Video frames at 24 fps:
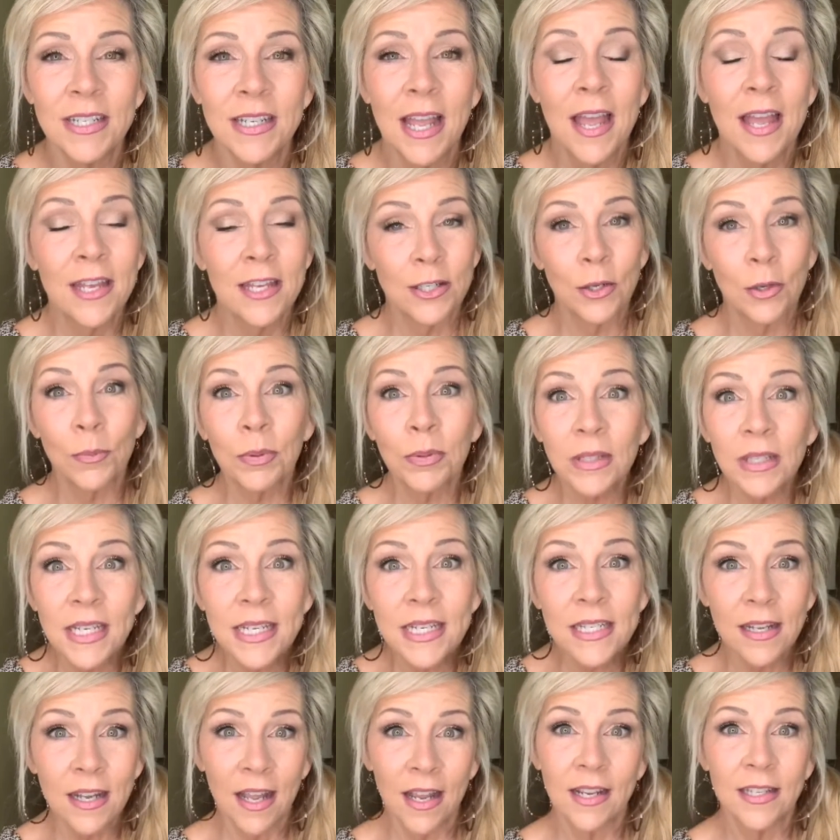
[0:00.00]
So please
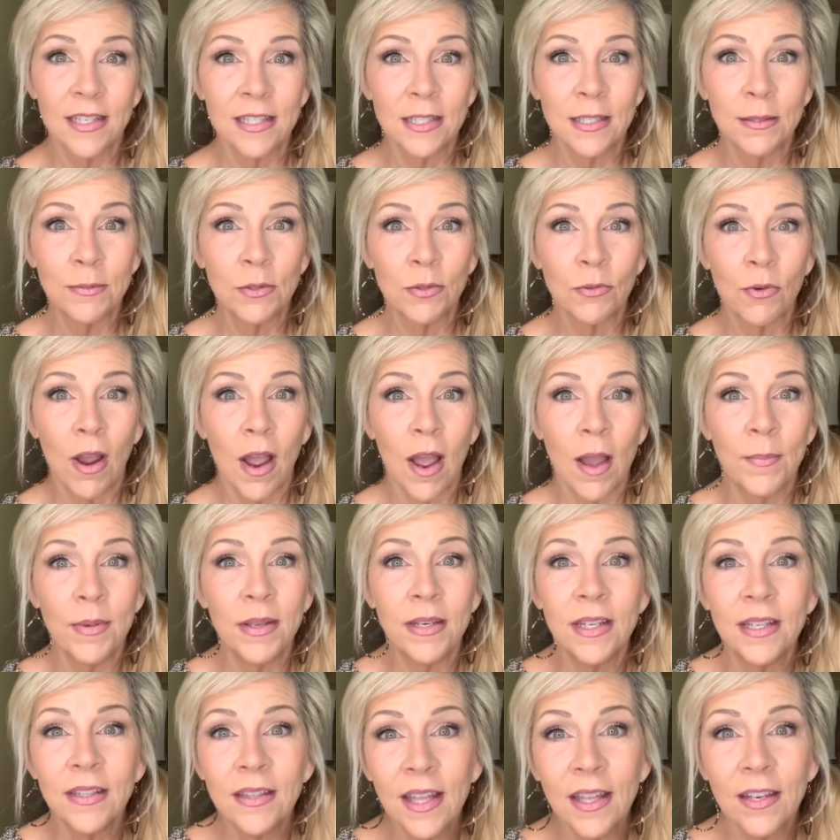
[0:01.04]
like and subscribe and
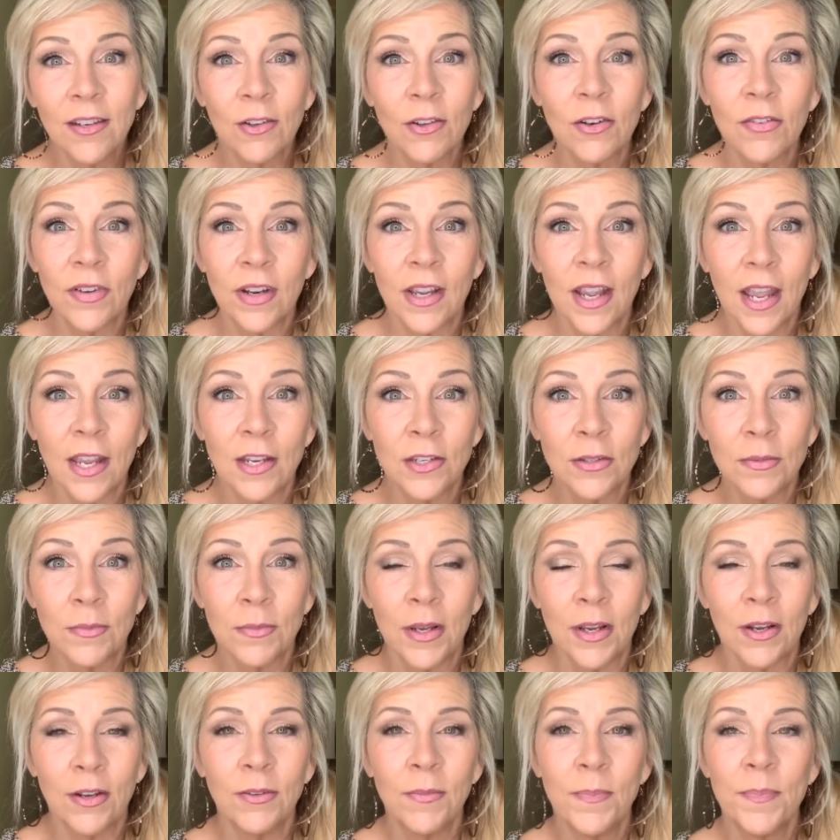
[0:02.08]
hit that notification
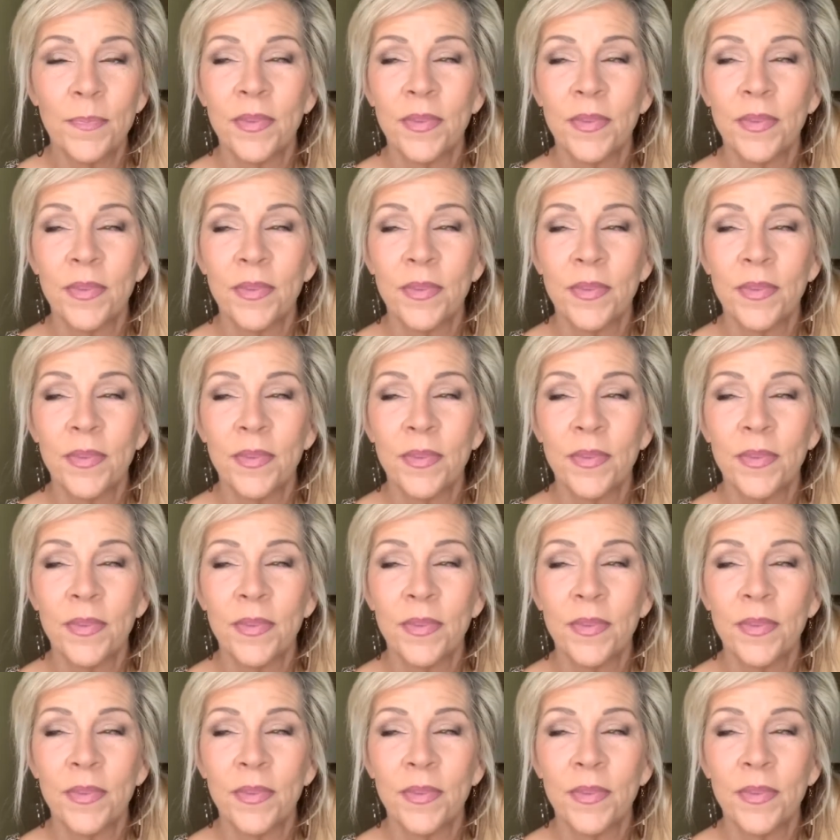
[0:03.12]
bell.